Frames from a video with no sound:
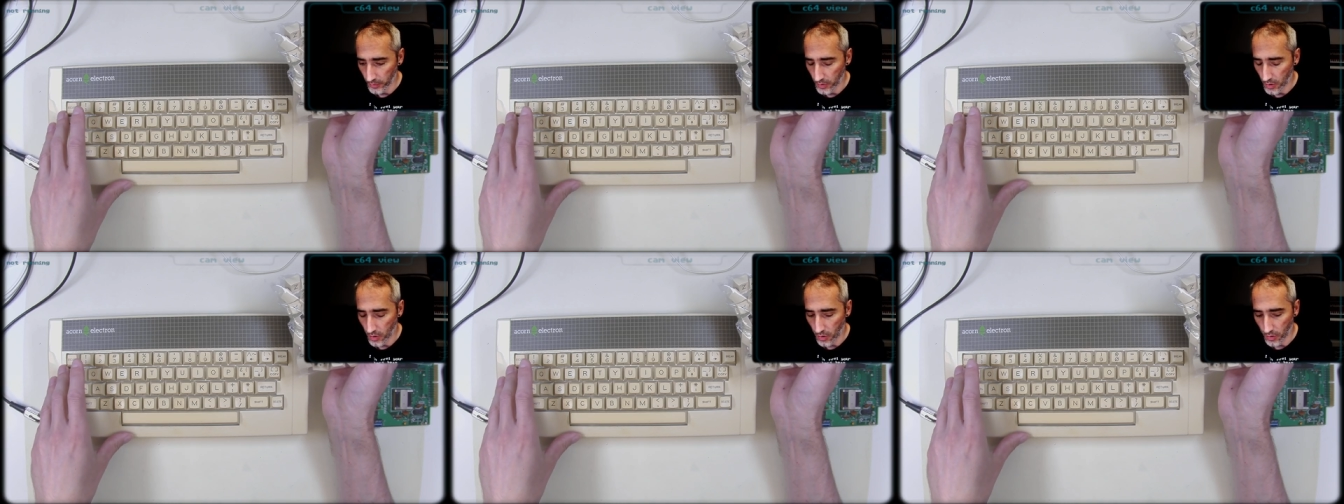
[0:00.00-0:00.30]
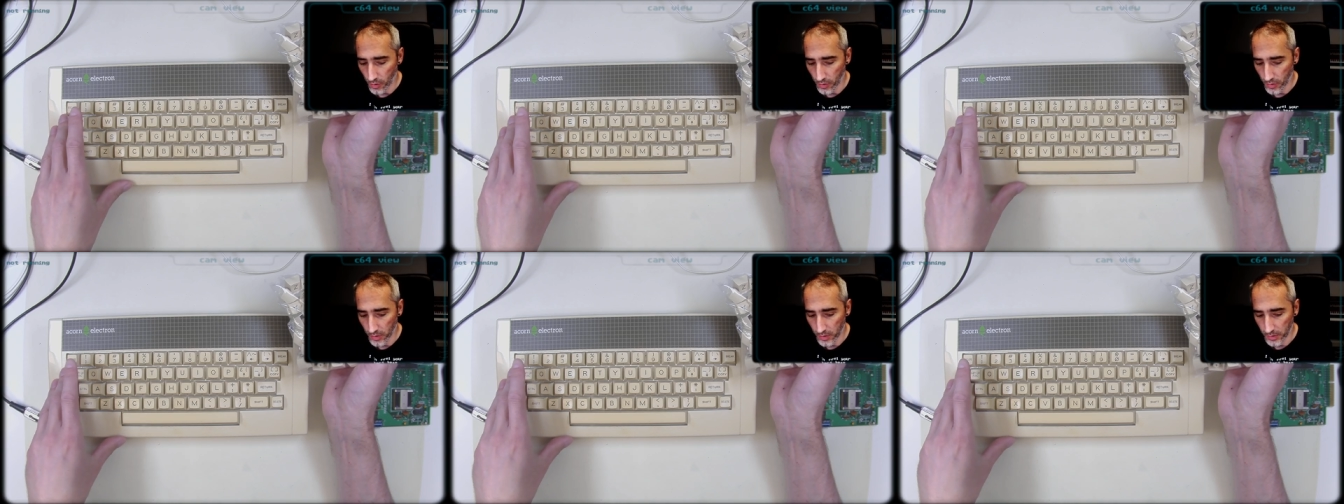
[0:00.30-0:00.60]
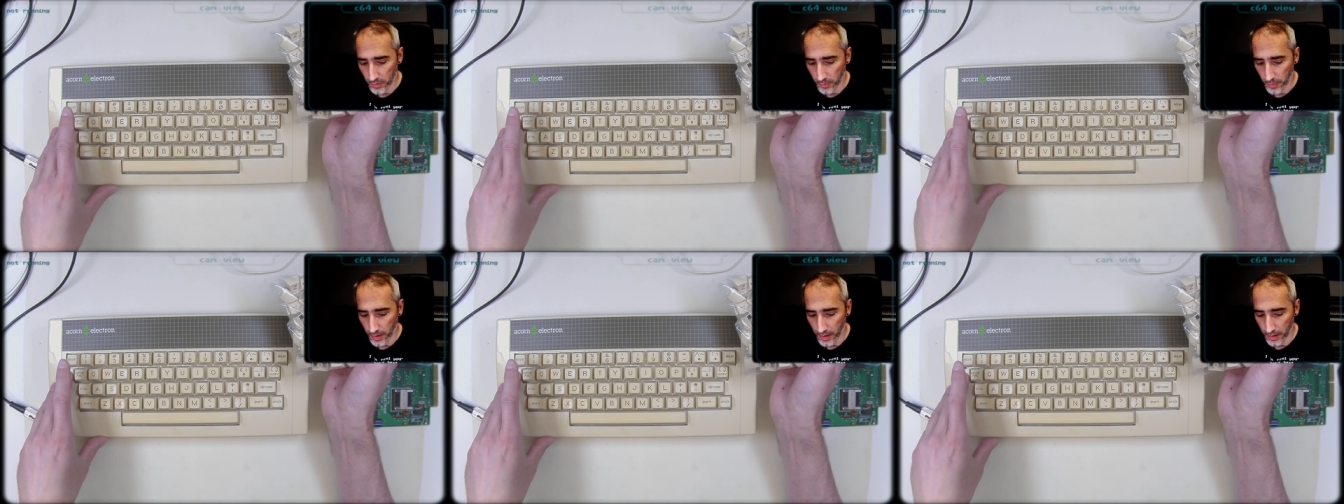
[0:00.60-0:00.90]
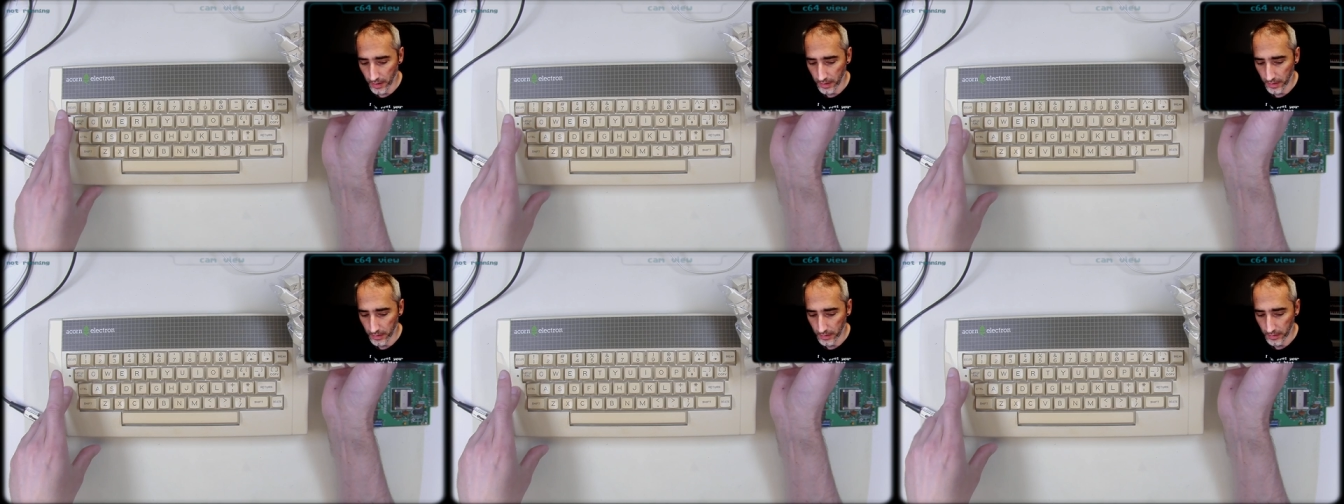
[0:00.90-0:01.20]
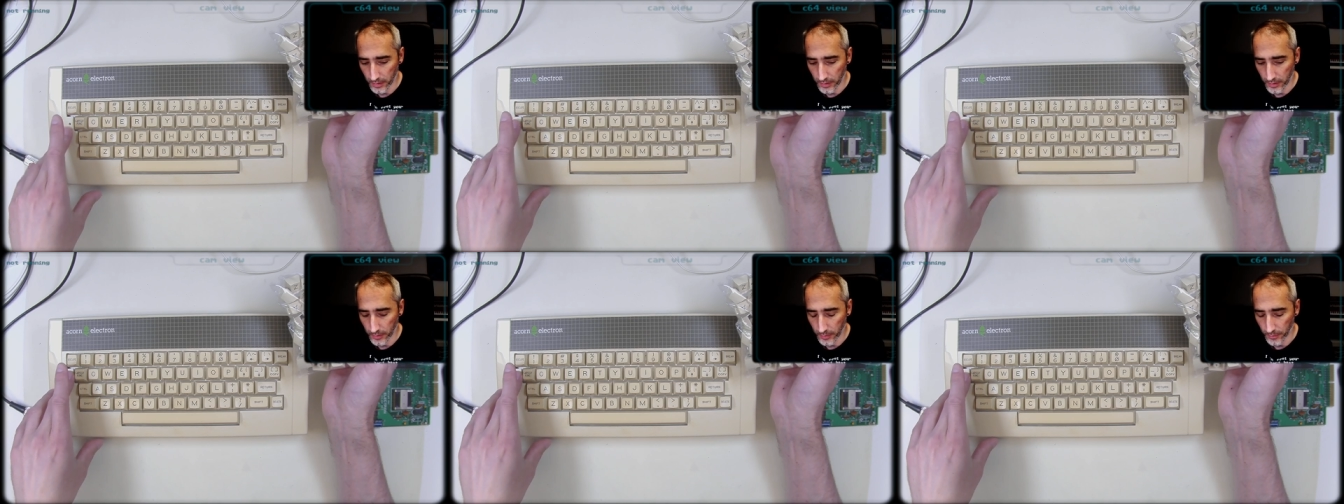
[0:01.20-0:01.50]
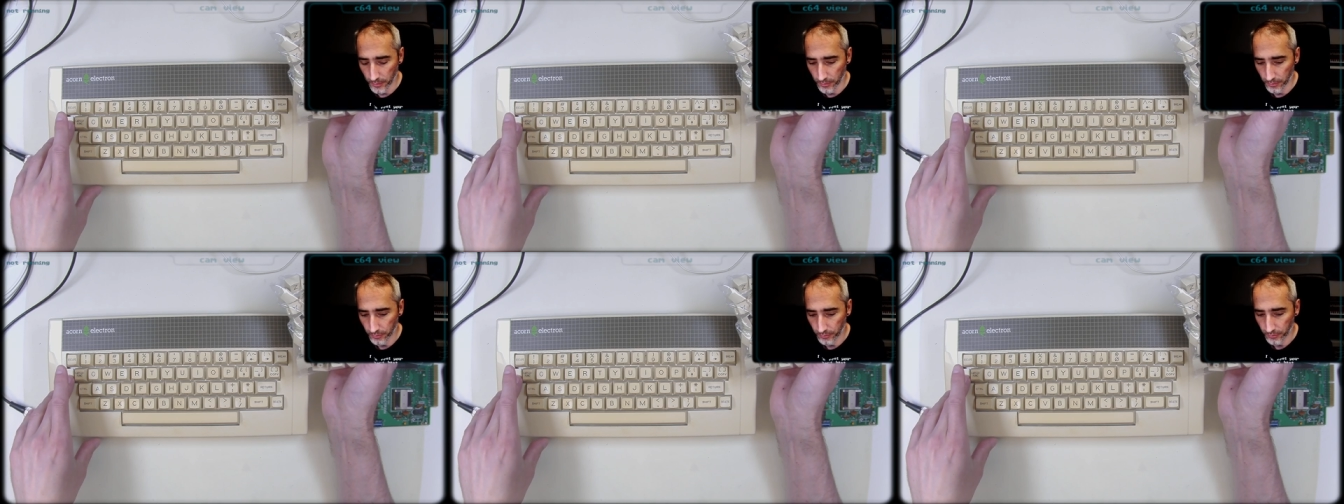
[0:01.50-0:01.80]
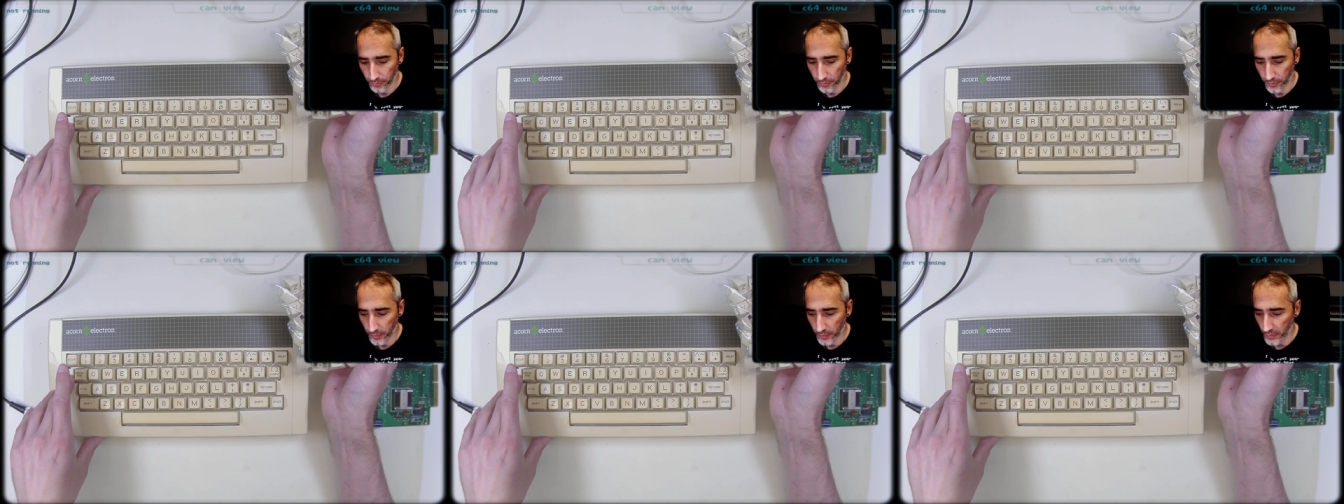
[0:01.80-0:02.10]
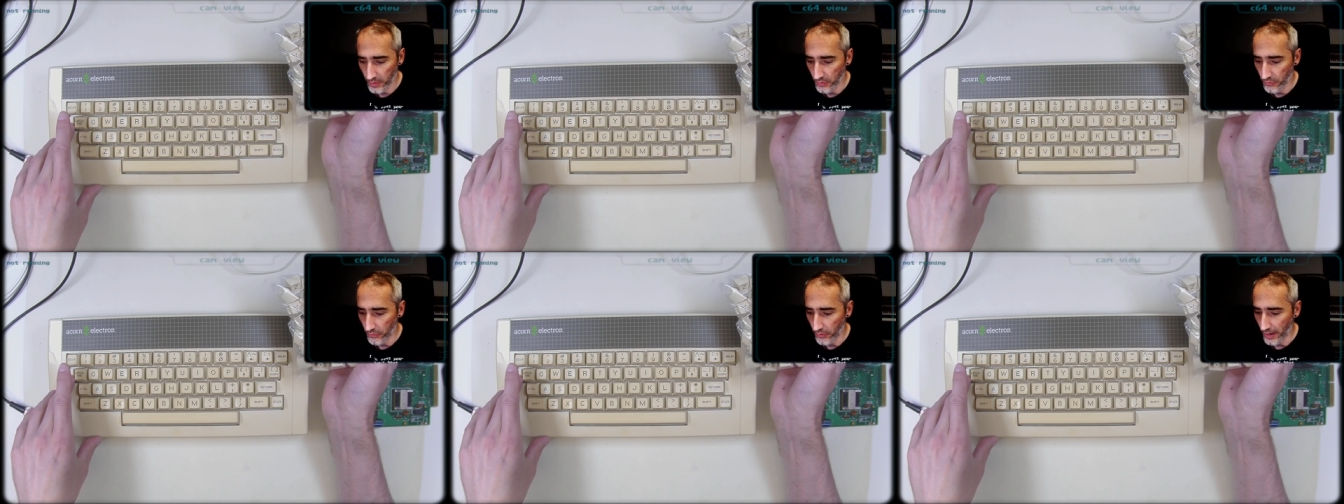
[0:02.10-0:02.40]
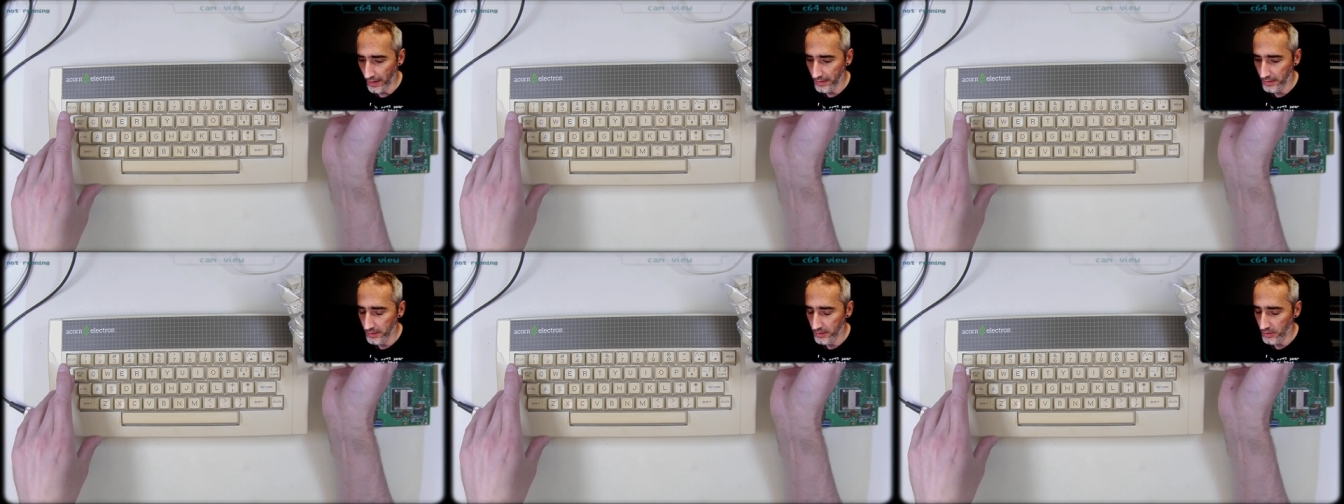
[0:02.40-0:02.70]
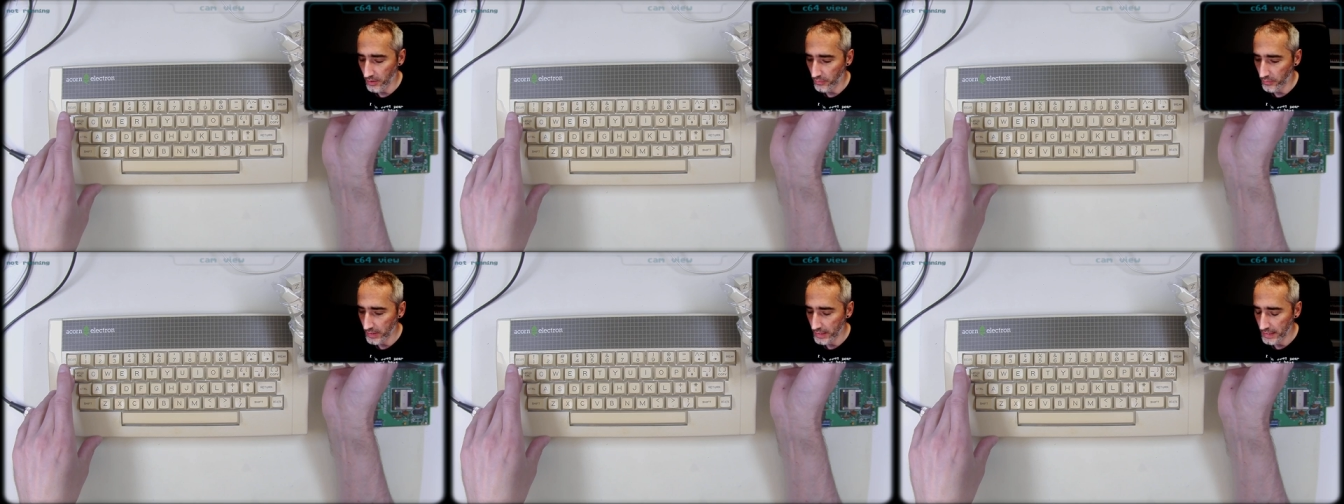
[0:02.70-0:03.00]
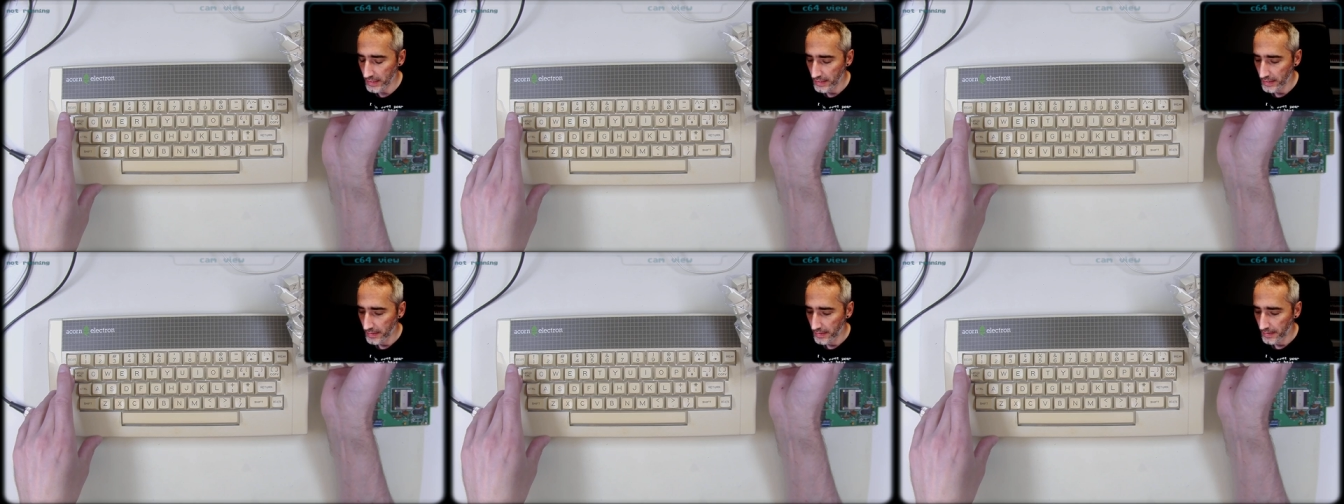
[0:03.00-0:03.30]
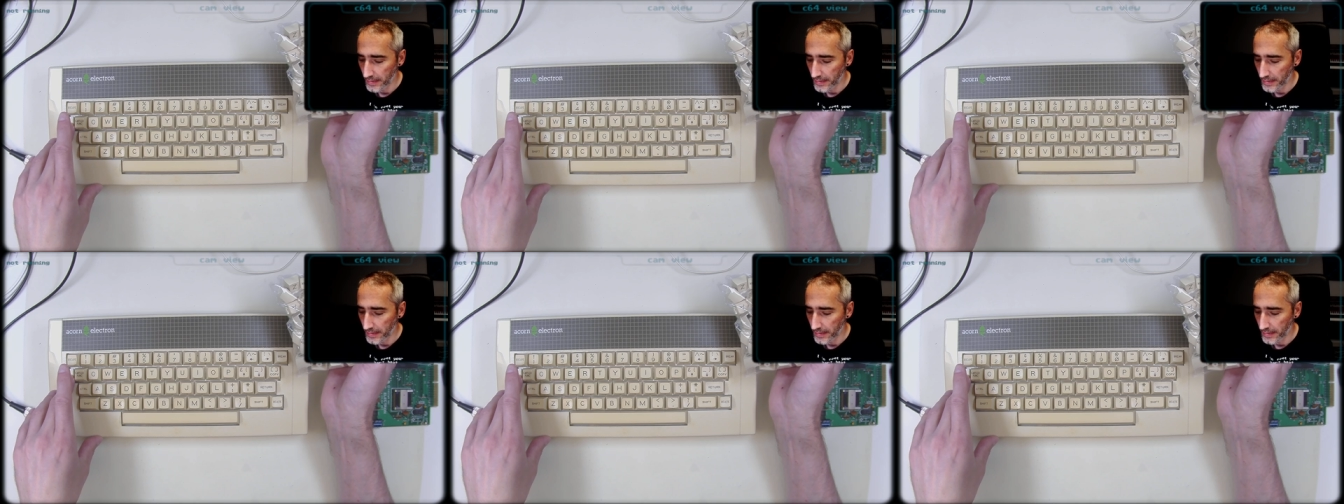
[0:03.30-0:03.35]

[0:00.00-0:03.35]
called by um, the fans of it